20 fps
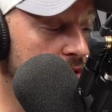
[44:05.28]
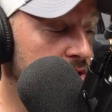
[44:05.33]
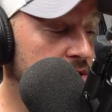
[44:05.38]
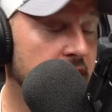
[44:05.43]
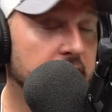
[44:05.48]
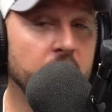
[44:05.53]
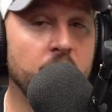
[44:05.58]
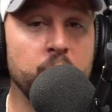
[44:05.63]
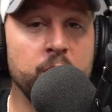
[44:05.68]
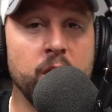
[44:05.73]

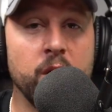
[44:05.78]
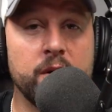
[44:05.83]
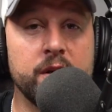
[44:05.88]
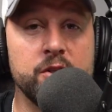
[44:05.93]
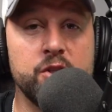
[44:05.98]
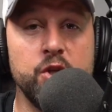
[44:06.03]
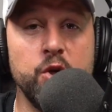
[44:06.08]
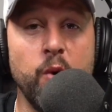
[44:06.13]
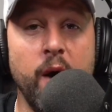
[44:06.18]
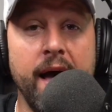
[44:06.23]
say, oh, no,
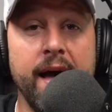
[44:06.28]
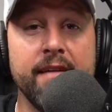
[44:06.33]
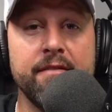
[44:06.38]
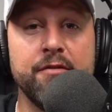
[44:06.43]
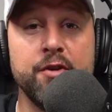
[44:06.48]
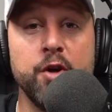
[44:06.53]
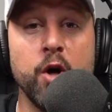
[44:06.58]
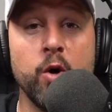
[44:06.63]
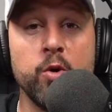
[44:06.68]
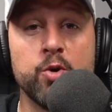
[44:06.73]
because you have
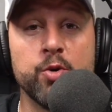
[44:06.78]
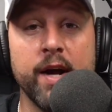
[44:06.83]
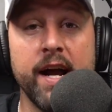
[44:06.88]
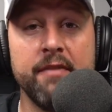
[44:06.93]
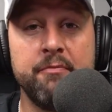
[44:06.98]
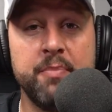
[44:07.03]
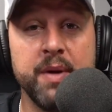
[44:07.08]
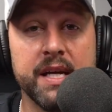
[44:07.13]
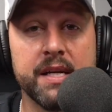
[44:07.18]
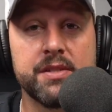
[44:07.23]
no
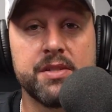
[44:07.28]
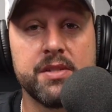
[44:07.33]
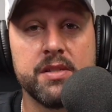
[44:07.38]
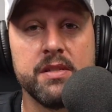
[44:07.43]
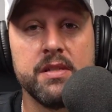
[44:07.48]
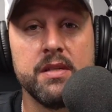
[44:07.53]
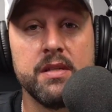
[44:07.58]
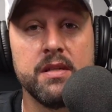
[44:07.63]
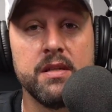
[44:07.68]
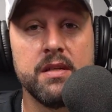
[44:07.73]
draft picks.
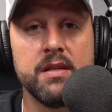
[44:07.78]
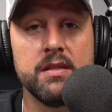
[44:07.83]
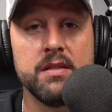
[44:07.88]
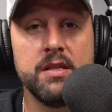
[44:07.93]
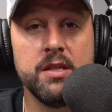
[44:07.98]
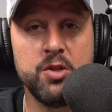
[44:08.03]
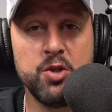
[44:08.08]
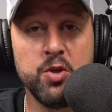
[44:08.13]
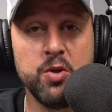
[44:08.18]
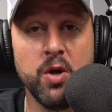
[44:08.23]

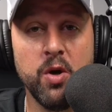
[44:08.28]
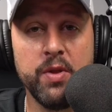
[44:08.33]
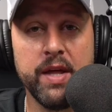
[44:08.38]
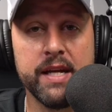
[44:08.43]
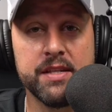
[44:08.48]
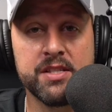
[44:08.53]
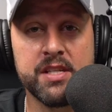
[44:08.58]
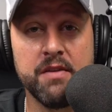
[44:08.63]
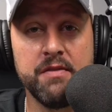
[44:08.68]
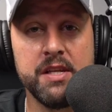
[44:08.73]
Did you know
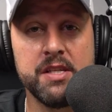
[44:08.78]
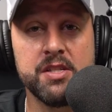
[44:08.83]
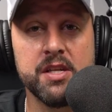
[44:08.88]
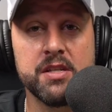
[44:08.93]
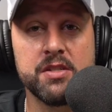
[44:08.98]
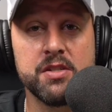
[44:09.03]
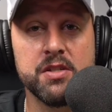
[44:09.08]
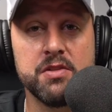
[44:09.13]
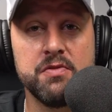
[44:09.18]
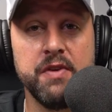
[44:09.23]
that?
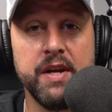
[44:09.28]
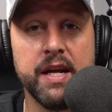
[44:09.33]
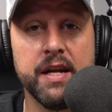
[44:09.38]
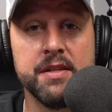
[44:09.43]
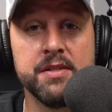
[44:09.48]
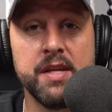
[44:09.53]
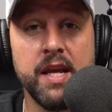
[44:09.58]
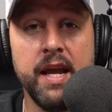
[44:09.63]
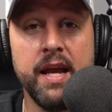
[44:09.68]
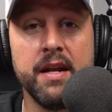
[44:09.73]
76ers
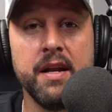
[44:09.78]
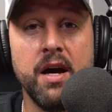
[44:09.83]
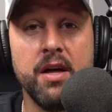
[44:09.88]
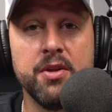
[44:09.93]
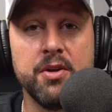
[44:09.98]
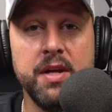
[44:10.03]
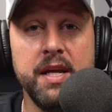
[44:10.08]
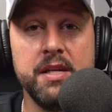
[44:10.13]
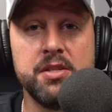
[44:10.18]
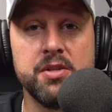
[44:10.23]
fans and
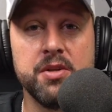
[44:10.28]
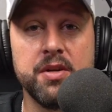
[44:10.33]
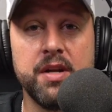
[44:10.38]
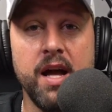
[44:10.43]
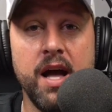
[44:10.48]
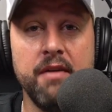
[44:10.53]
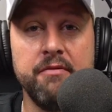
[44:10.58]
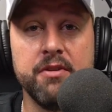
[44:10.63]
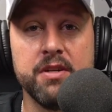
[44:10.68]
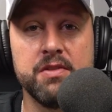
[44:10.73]
other Eastern
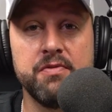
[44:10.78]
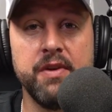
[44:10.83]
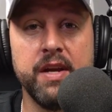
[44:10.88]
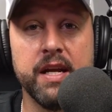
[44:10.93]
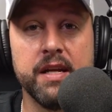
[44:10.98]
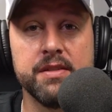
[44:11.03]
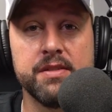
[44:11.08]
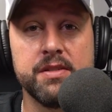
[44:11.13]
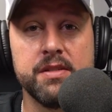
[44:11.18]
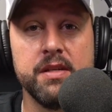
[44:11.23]
Conference
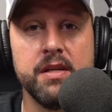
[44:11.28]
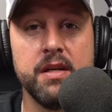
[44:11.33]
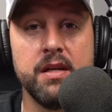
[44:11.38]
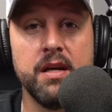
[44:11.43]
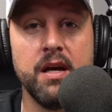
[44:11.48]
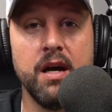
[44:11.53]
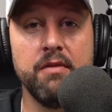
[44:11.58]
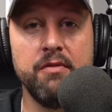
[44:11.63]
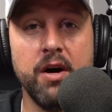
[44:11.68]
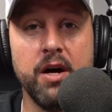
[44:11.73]
fans
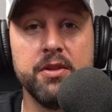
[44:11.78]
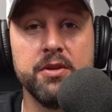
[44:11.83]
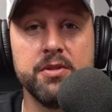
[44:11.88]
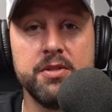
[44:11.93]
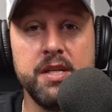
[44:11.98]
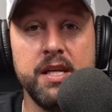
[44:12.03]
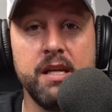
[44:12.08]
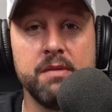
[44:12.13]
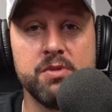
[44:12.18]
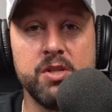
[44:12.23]
of other
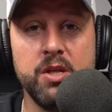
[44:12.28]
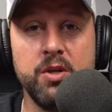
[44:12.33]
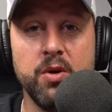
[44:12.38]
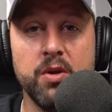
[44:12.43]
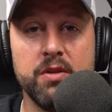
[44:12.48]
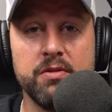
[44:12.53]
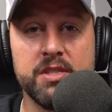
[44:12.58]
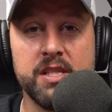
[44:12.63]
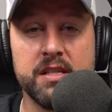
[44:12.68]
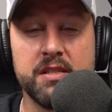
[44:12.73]
teams. Do you know
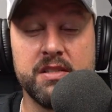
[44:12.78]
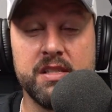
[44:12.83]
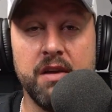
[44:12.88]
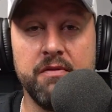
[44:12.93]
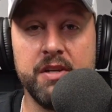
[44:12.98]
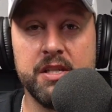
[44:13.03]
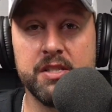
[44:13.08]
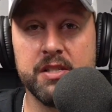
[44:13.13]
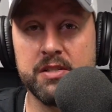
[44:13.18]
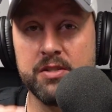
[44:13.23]
the
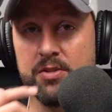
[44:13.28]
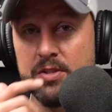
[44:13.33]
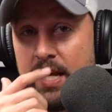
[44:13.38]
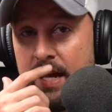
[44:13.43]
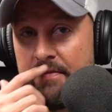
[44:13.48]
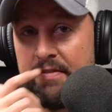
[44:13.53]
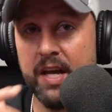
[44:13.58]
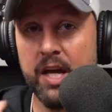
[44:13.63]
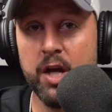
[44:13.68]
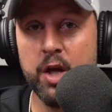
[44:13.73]
76ers
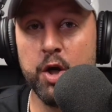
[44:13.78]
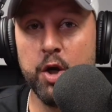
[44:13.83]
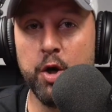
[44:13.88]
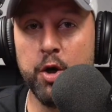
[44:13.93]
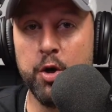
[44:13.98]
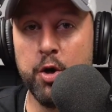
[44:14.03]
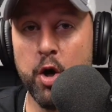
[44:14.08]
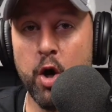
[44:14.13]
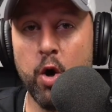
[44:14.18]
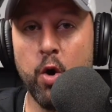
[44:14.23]
have
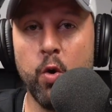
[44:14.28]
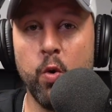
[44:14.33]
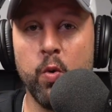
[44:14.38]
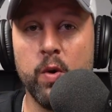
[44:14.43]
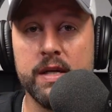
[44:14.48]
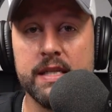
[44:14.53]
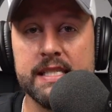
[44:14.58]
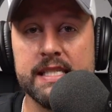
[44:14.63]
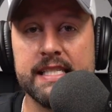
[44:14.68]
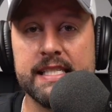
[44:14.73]
no
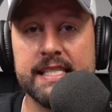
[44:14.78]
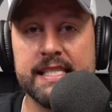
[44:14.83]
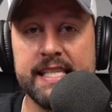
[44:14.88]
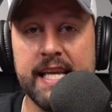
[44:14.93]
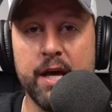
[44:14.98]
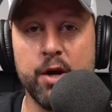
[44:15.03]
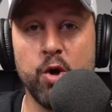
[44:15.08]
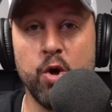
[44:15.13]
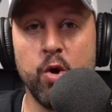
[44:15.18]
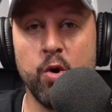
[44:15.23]

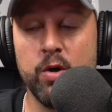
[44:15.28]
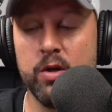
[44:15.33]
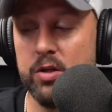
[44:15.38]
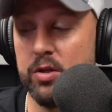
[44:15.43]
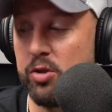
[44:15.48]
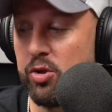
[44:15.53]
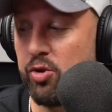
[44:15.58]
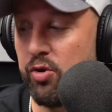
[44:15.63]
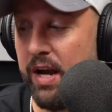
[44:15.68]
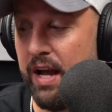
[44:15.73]
settle
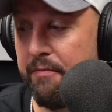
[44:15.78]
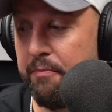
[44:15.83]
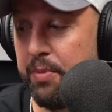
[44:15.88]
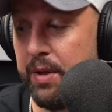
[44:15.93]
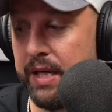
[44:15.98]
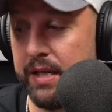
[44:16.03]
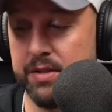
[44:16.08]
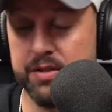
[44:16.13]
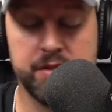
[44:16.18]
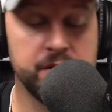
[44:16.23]
draft
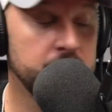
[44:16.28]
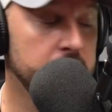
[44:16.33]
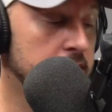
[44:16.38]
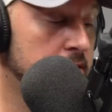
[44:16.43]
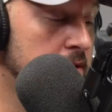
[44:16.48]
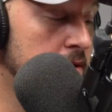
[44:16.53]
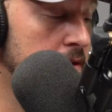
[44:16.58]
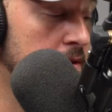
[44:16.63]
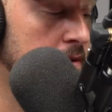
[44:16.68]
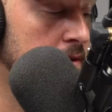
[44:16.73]
picks?
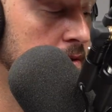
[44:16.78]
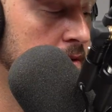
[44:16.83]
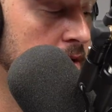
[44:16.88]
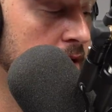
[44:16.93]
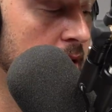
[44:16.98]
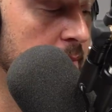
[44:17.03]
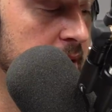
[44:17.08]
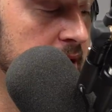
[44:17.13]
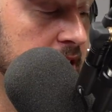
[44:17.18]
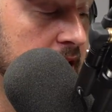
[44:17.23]

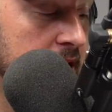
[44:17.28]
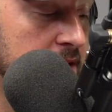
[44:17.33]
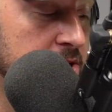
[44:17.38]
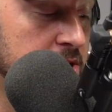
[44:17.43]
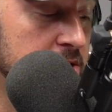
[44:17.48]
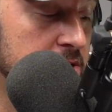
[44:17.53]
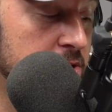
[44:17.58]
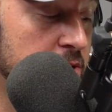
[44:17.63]
I mean, that's just